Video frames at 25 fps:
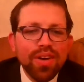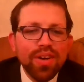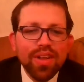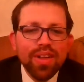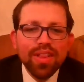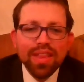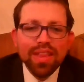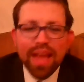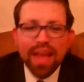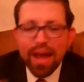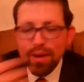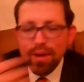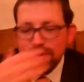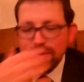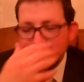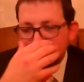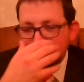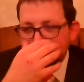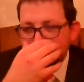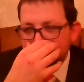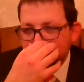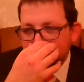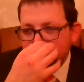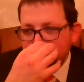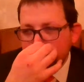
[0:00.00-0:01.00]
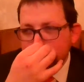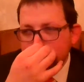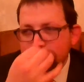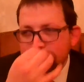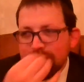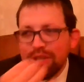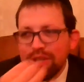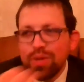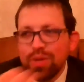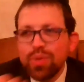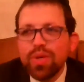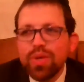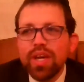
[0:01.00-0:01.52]
allow something, let's
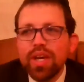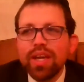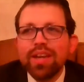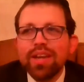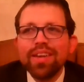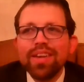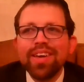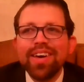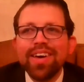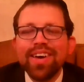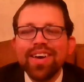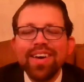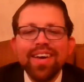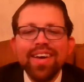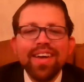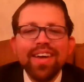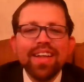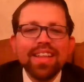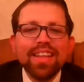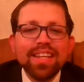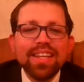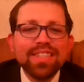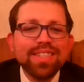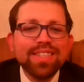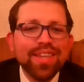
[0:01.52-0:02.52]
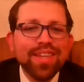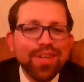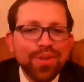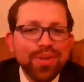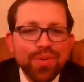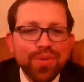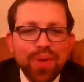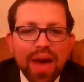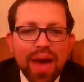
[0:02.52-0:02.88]
say you